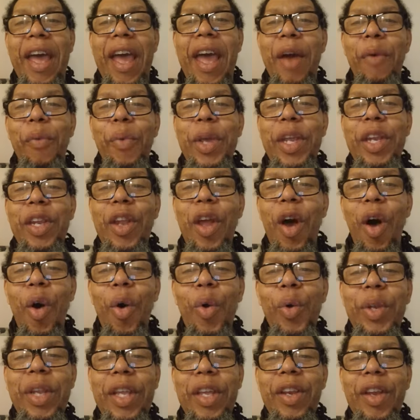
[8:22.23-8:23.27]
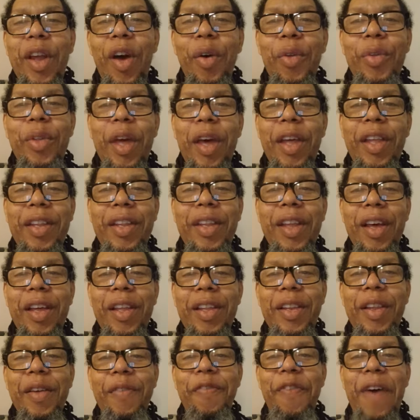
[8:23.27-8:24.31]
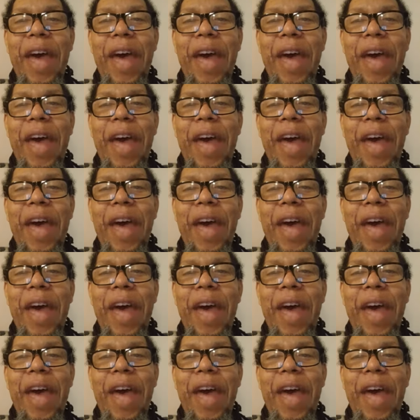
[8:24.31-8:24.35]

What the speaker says: And we know, you know, the